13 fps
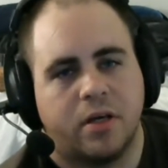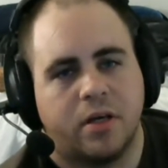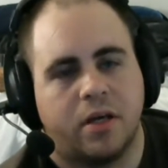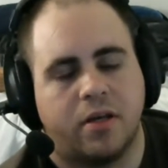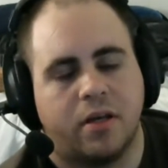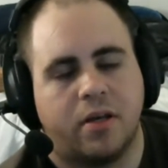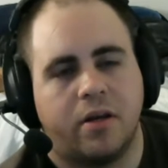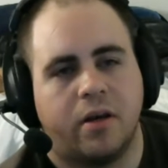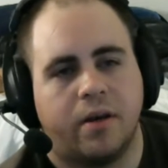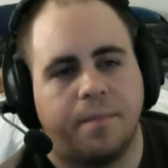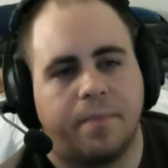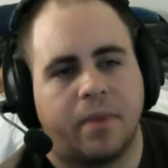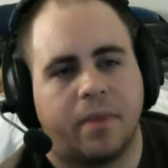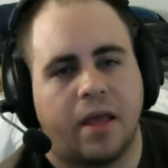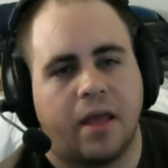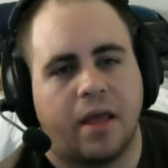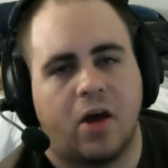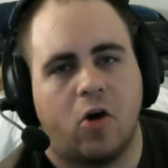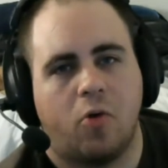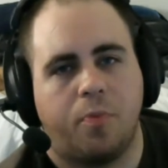It didn't
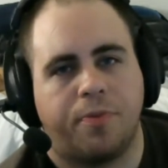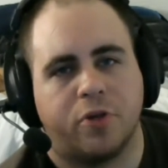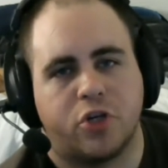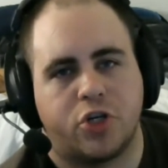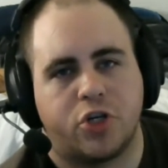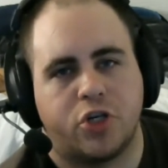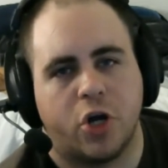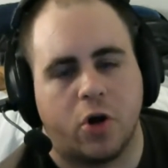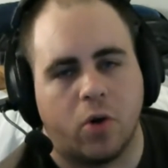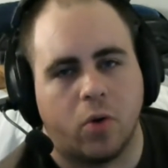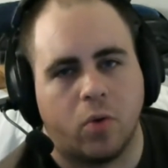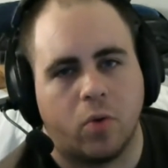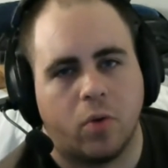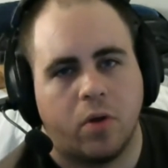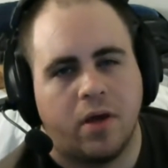help the show.